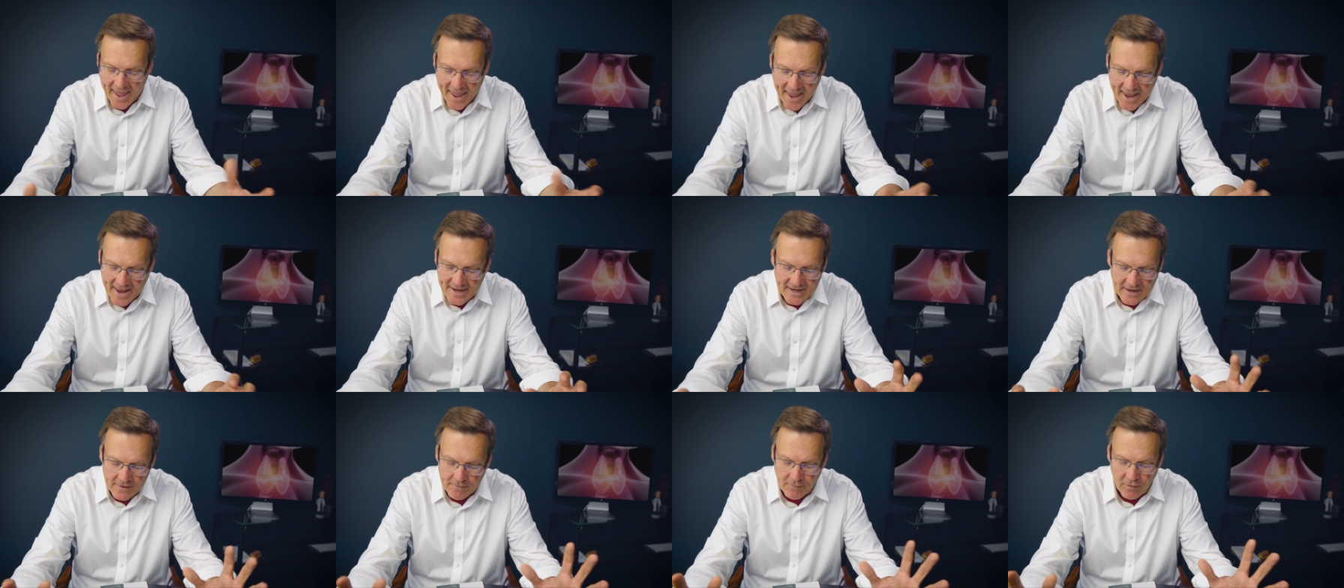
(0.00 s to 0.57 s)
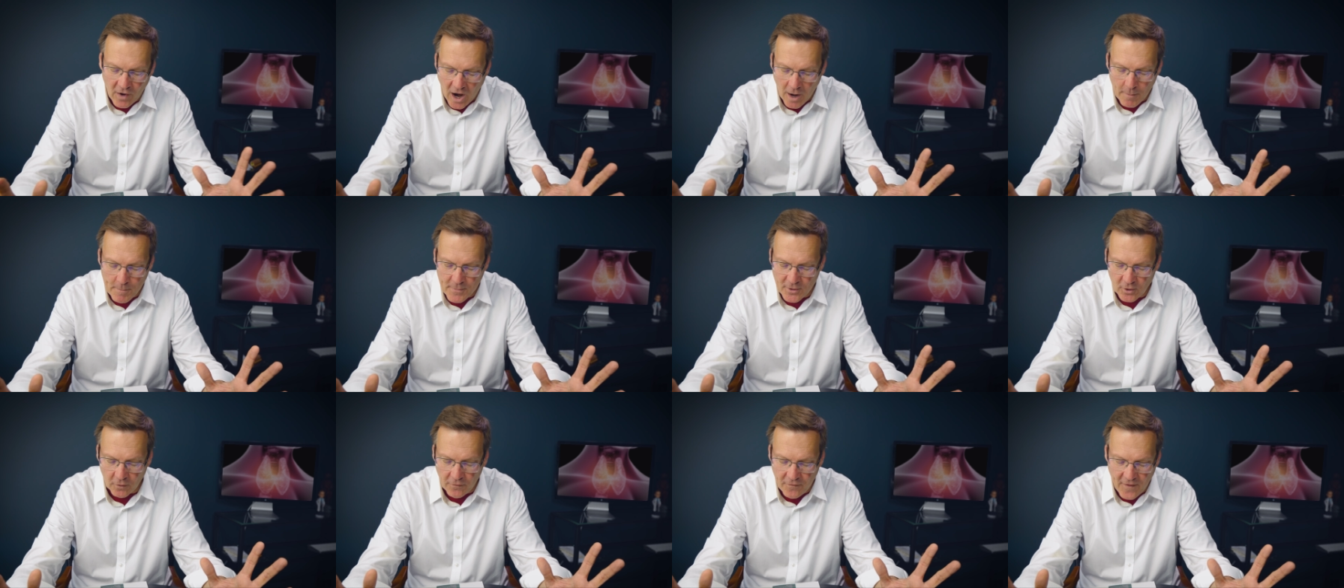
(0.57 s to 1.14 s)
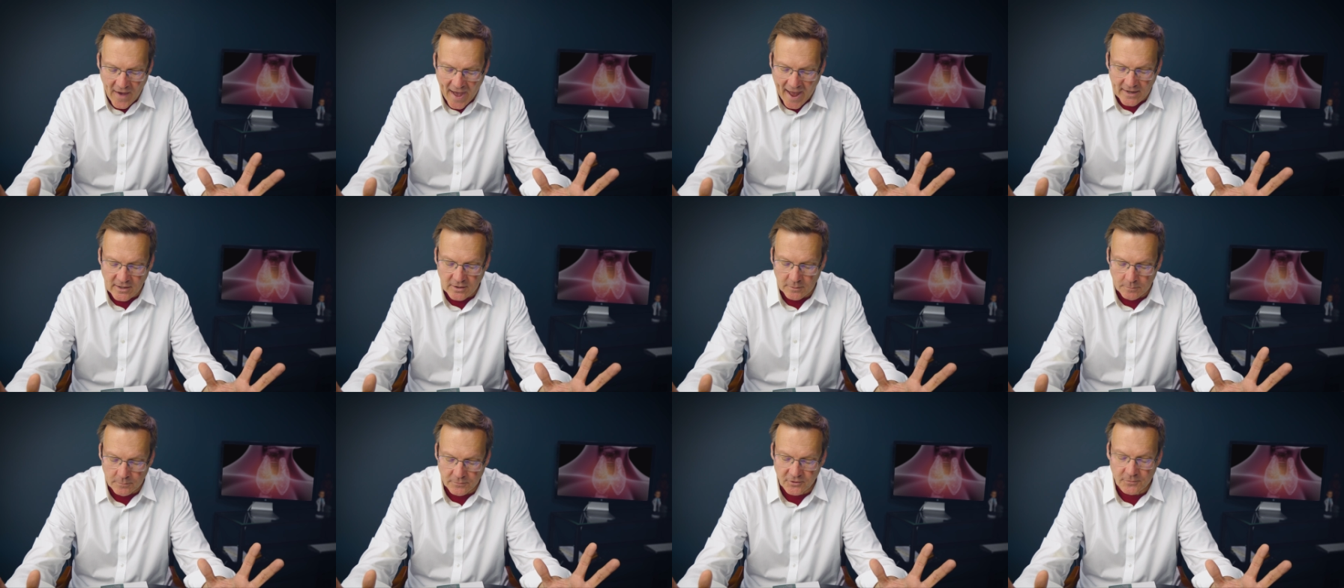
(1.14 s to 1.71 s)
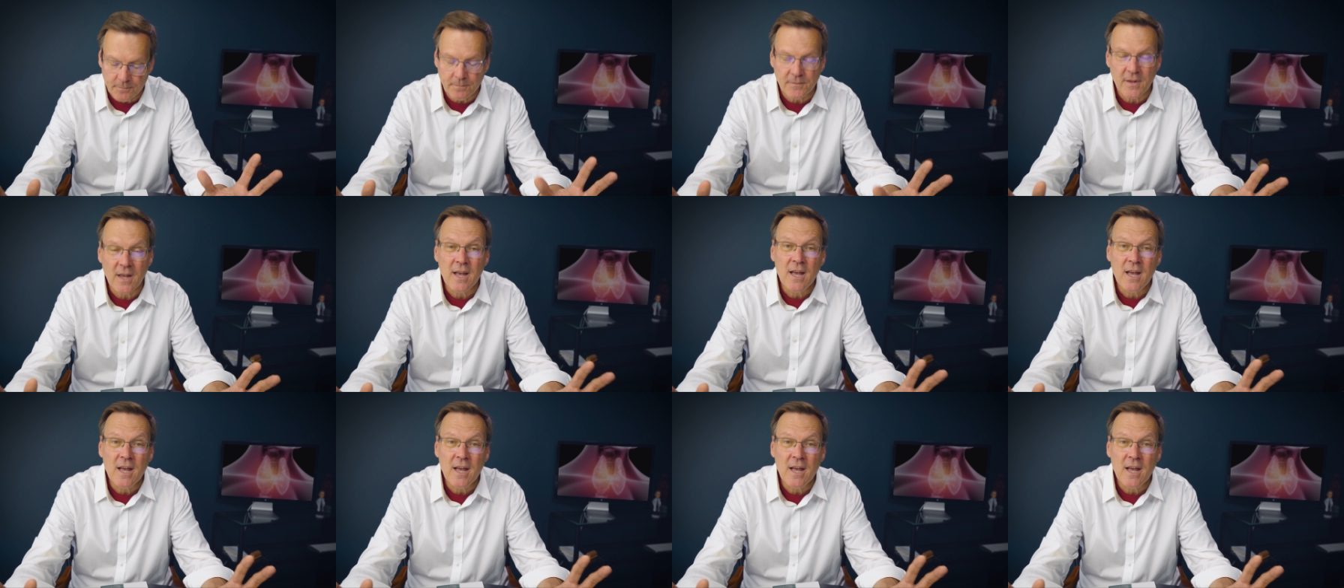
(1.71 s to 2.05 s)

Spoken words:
and environmental factors.